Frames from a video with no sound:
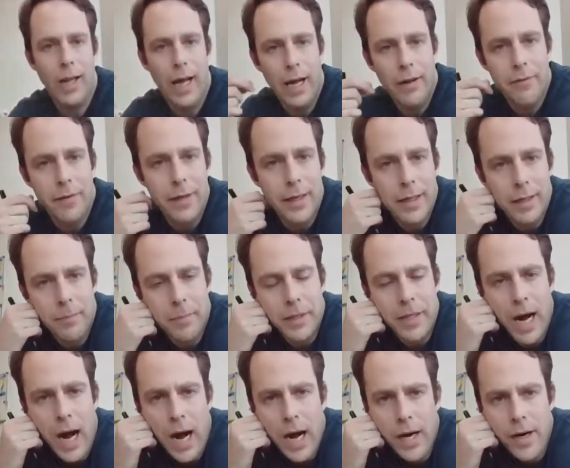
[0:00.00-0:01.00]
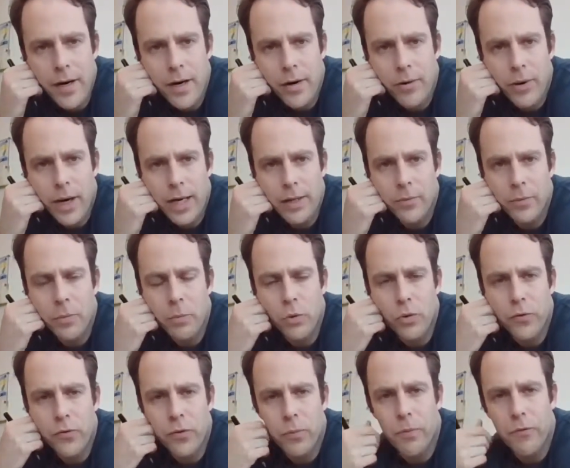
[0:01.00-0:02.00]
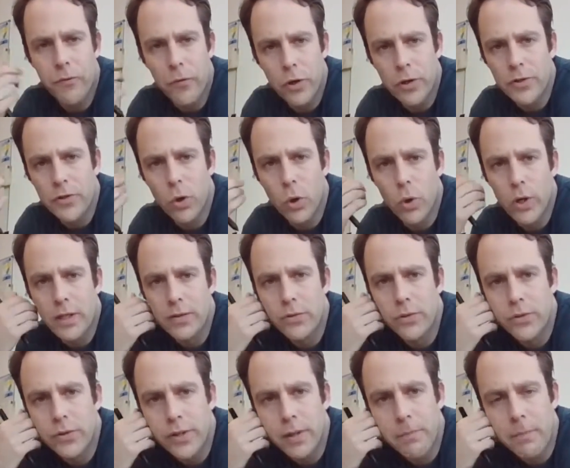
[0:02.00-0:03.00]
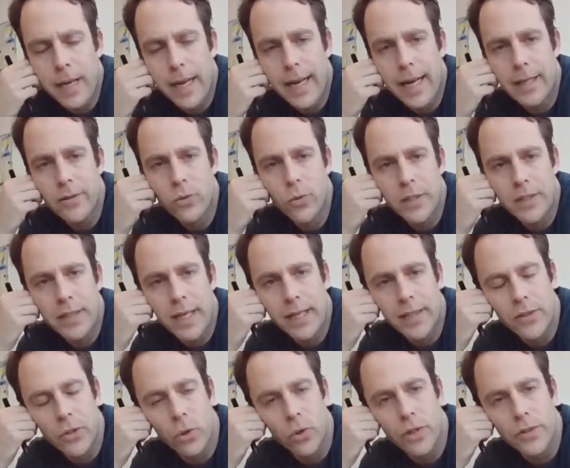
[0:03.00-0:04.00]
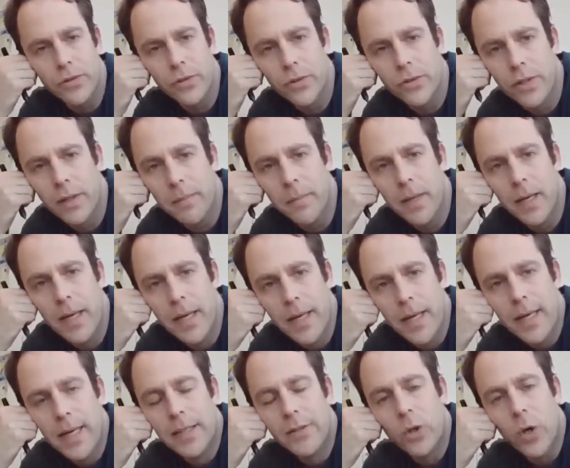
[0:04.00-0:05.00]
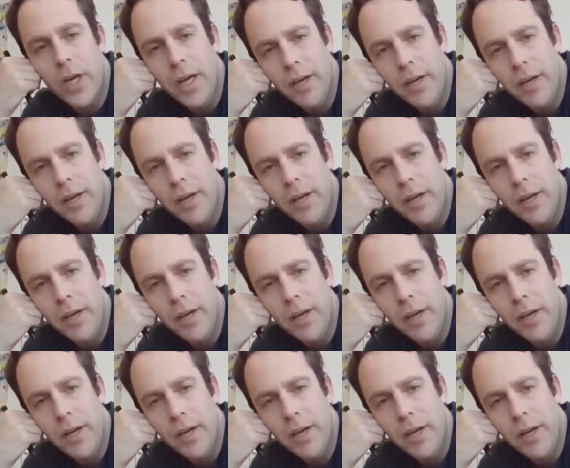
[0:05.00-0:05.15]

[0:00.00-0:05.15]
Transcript: life a little bit harder, right? We move from a first order system to a second order system. So